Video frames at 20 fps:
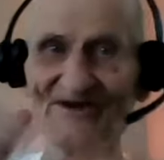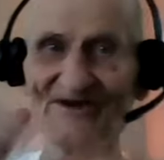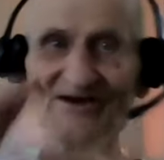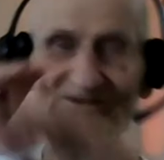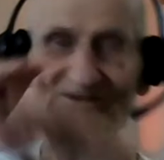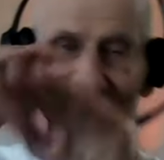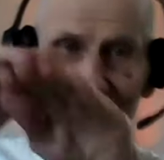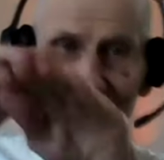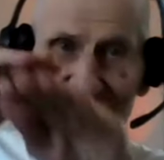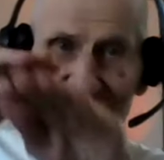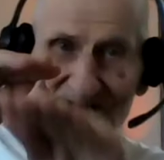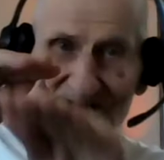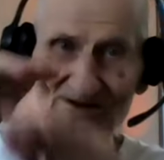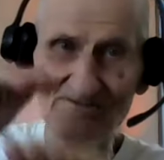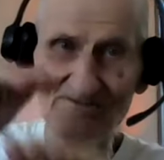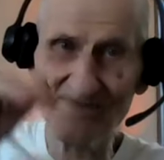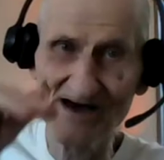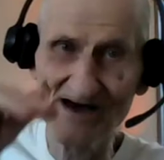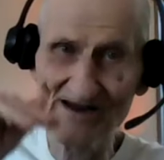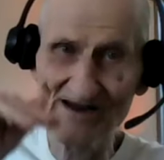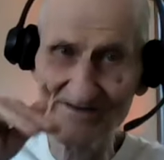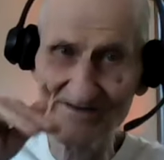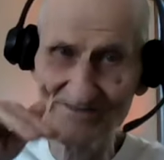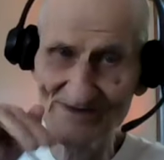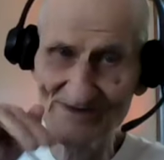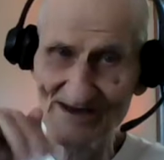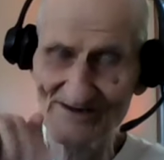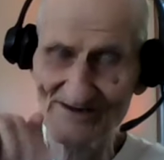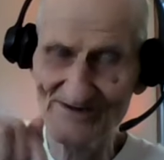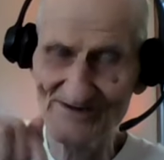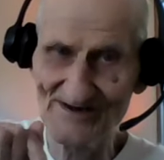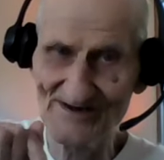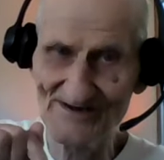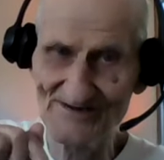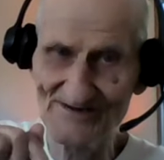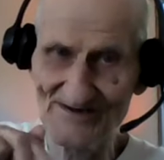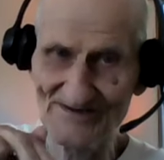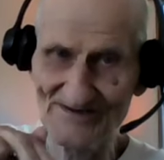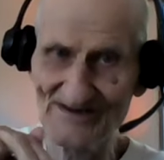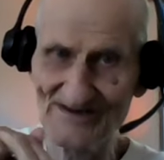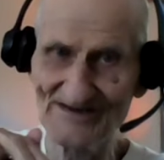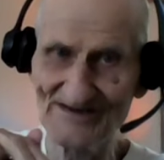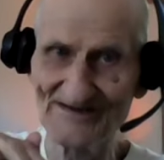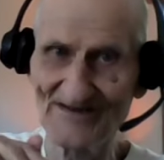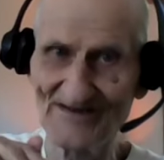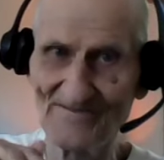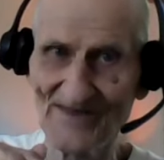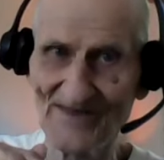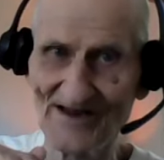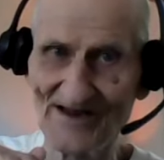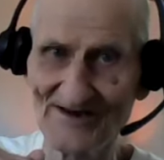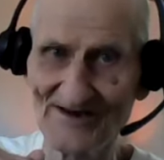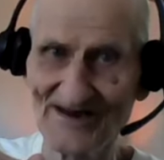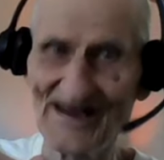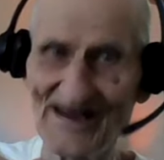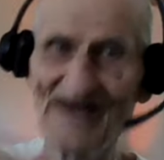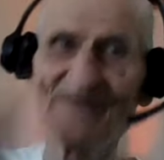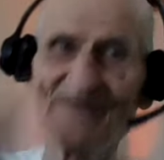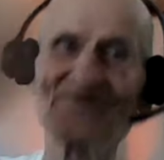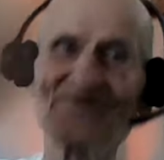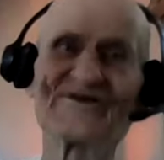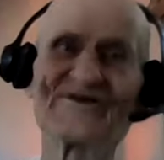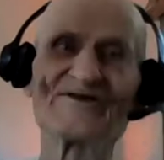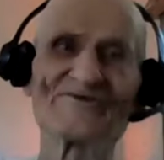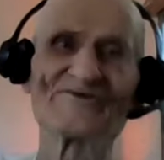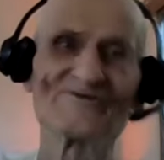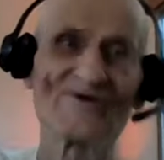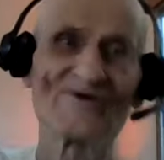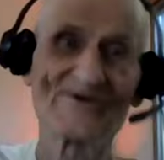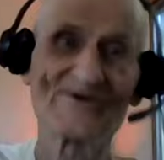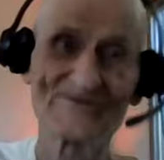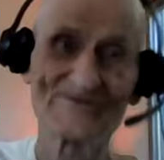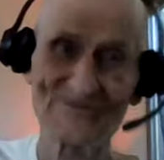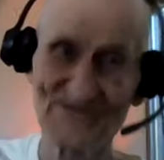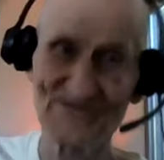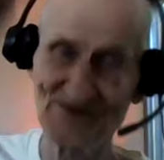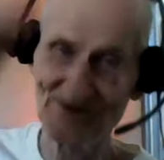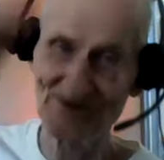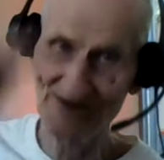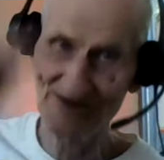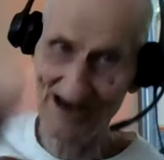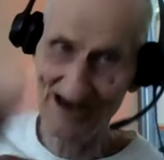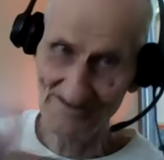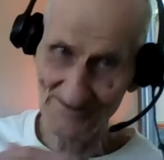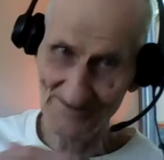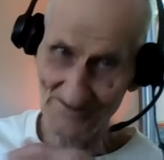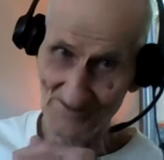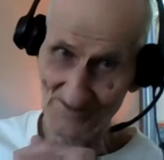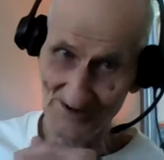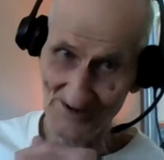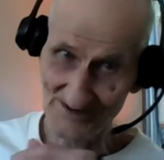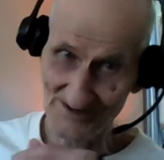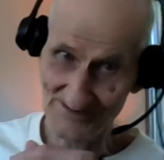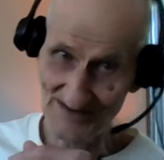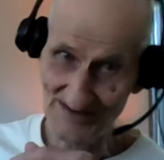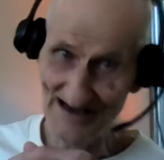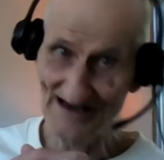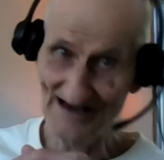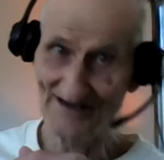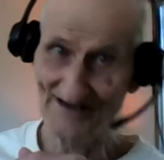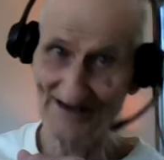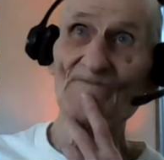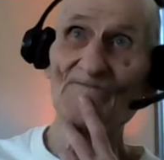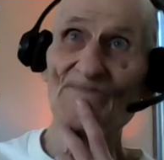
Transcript: usually the bottom section is the thing I'm not allowed, and it starts from the top and works down.